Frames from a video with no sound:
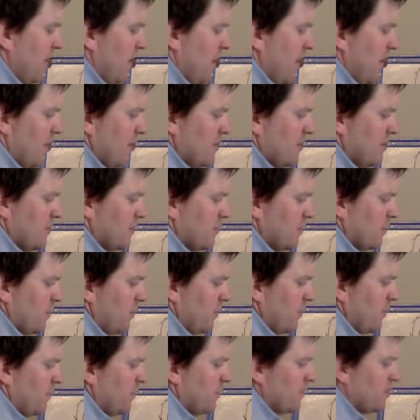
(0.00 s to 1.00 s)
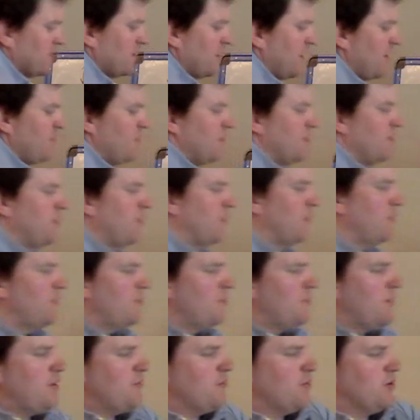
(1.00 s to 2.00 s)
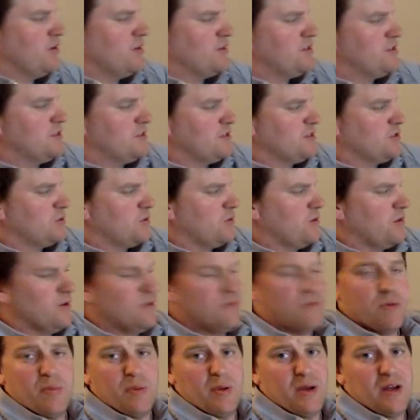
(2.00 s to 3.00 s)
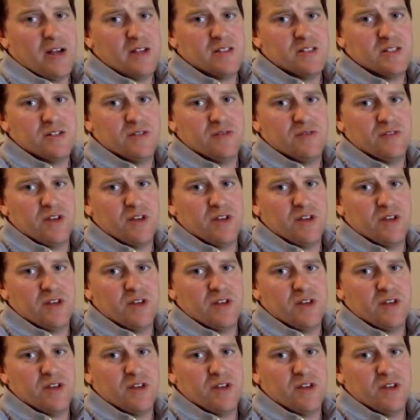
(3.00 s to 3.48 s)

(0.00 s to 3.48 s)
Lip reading: as the square root of 7, but remember, it's the square root of a positive